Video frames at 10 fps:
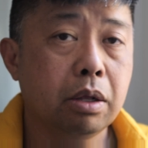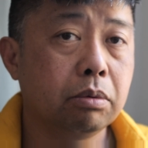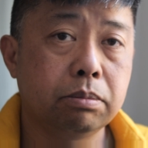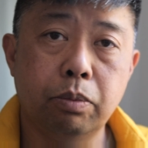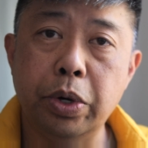
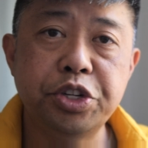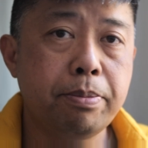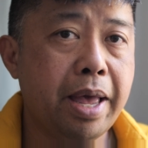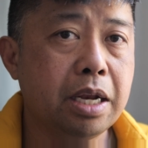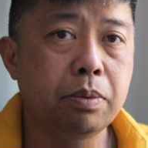Read
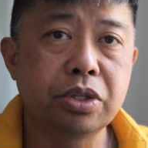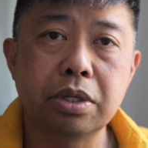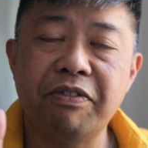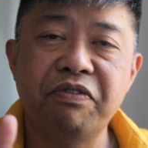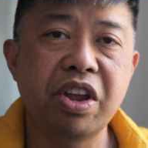your
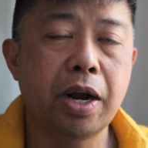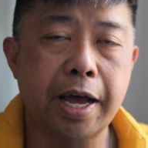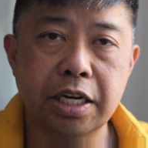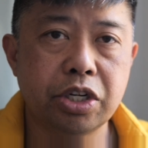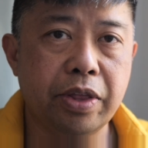manuals, figure
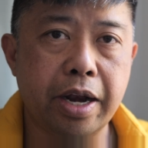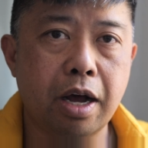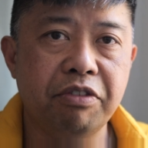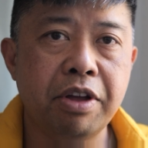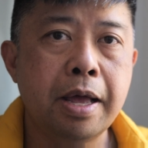out how to turn that
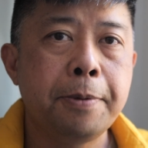off,